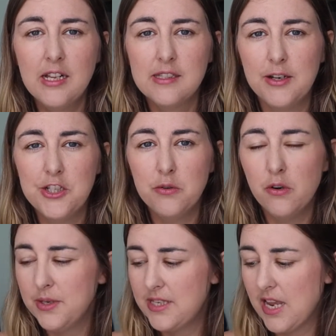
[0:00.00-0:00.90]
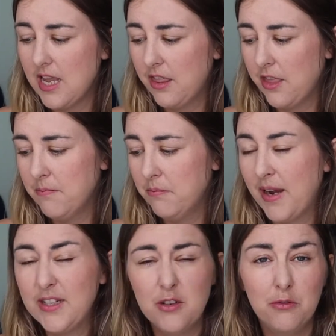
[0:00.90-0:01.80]
So I do always take them,
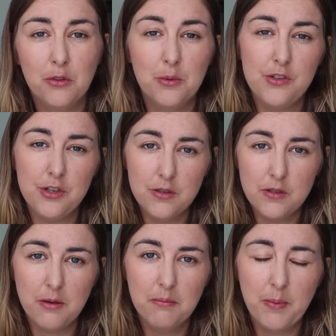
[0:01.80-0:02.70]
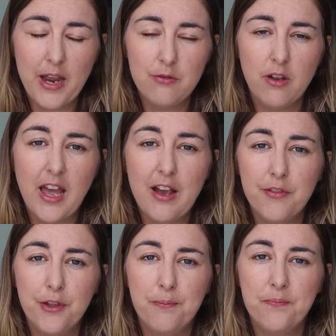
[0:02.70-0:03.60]
but I don't always use them, but I'd rather
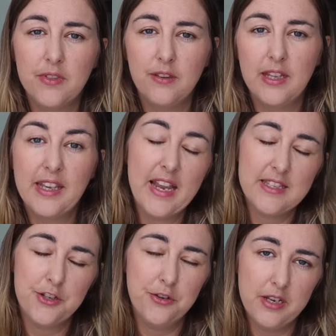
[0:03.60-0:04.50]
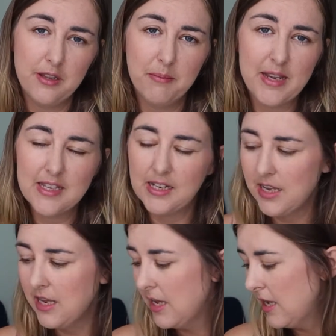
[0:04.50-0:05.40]
have them in case I do need them basically.